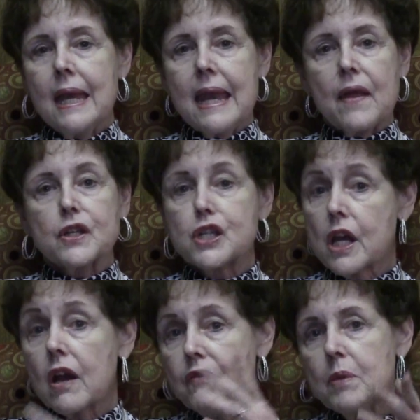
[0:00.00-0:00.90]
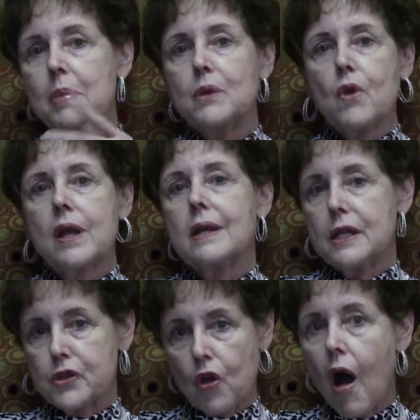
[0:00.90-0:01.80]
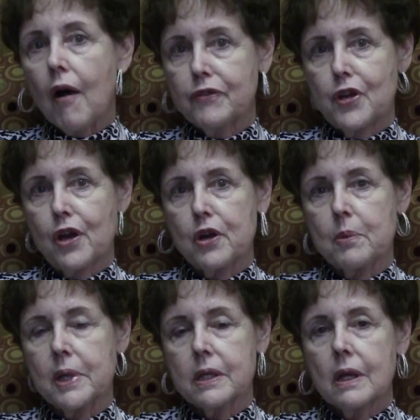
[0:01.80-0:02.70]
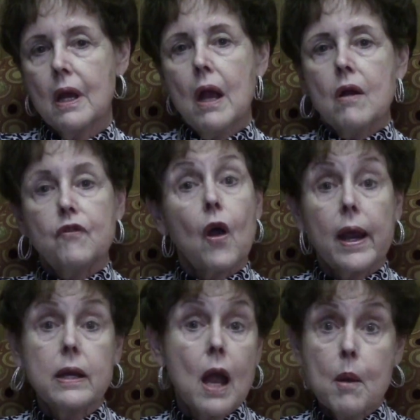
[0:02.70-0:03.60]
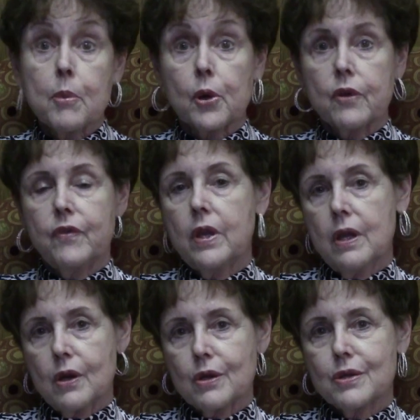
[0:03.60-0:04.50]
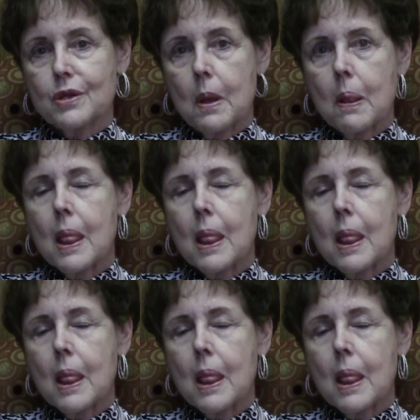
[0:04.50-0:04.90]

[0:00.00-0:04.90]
Now, the sheriff had been running his golf tournament for a number of years,